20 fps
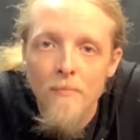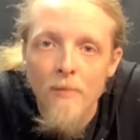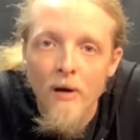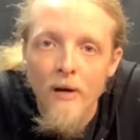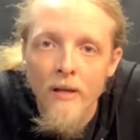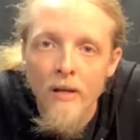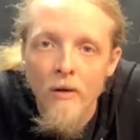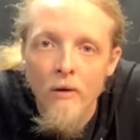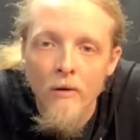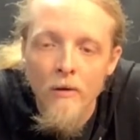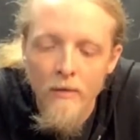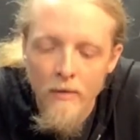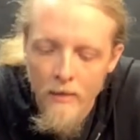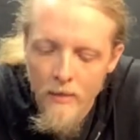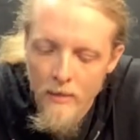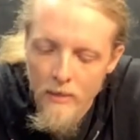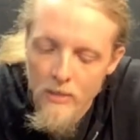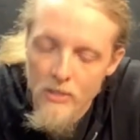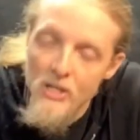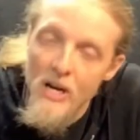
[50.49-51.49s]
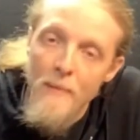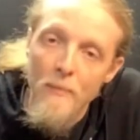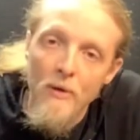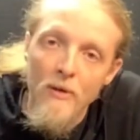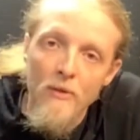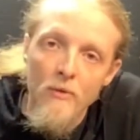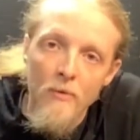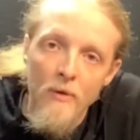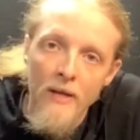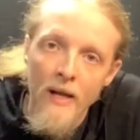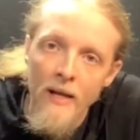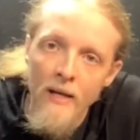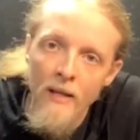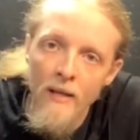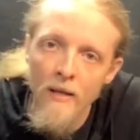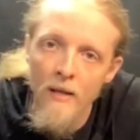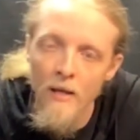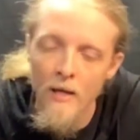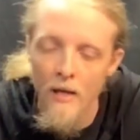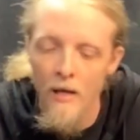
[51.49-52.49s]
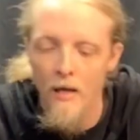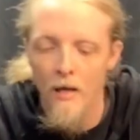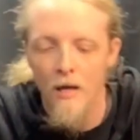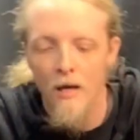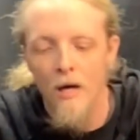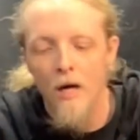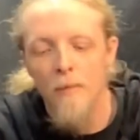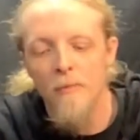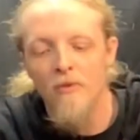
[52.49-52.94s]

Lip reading: Bodyguard, chambered in 380.